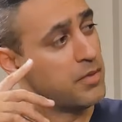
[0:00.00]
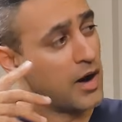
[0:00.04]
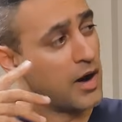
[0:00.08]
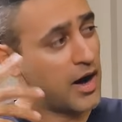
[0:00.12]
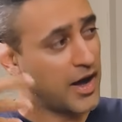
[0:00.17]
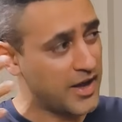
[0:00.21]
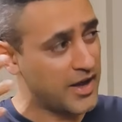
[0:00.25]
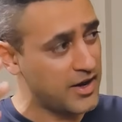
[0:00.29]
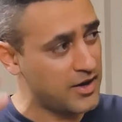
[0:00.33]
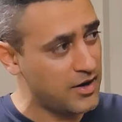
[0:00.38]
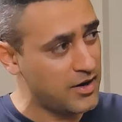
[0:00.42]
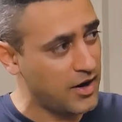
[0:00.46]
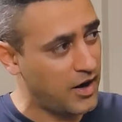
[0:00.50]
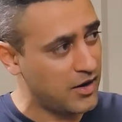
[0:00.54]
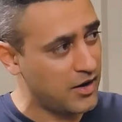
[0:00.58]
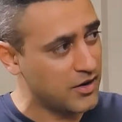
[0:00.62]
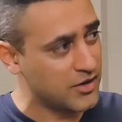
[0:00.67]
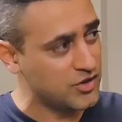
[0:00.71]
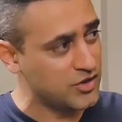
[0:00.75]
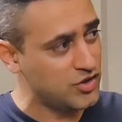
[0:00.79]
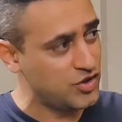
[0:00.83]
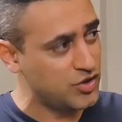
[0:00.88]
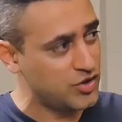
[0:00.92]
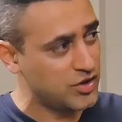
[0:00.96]
by and
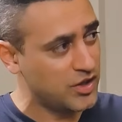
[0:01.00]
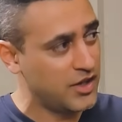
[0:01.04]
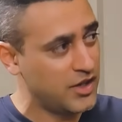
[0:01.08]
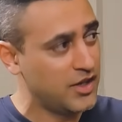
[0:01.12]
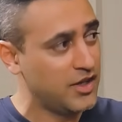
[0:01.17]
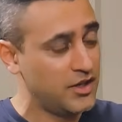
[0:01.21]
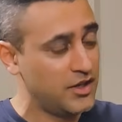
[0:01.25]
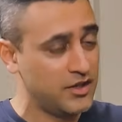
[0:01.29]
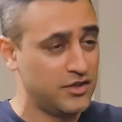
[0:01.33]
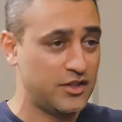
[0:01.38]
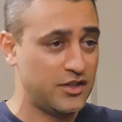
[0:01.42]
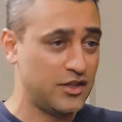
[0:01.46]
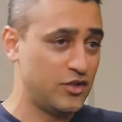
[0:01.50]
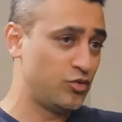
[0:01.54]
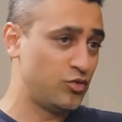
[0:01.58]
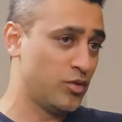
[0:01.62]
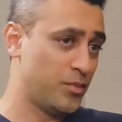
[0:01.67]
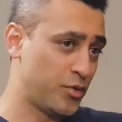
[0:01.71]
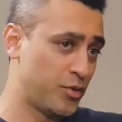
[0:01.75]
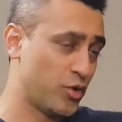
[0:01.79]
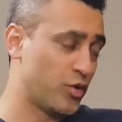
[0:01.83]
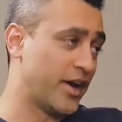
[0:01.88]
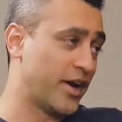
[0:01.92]
large, these were